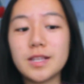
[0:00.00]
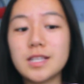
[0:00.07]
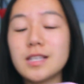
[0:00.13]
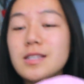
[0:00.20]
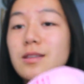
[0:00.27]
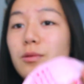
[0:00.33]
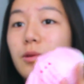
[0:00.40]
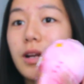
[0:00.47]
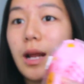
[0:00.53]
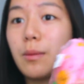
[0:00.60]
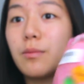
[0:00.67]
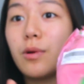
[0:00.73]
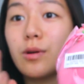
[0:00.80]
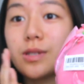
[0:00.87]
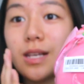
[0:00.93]
this is the one
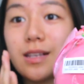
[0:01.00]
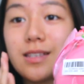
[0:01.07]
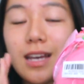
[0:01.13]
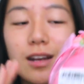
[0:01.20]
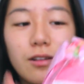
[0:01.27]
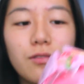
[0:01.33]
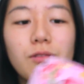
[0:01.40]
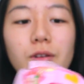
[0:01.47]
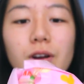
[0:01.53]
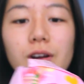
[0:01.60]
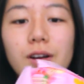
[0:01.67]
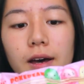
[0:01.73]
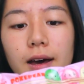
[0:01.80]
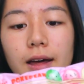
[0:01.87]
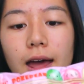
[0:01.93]
I'm most excited for.
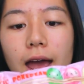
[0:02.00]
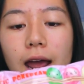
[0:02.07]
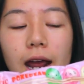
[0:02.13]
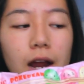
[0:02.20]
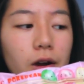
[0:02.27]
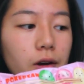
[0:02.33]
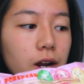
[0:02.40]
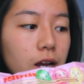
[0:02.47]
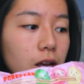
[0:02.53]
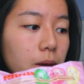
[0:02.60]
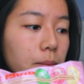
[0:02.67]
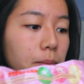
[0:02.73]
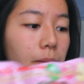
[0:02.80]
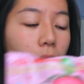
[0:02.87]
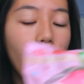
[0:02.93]
The Eric
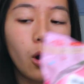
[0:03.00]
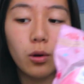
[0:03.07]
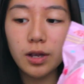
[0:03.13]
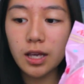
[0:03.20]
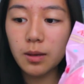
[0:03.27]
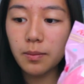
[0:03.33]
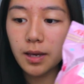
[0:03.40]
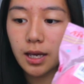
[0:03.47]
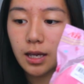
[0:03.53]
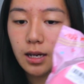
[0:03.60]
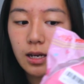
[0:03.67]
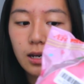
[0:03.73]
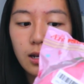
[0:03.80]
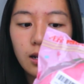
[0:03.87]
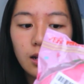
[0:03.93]
Pokey Bean.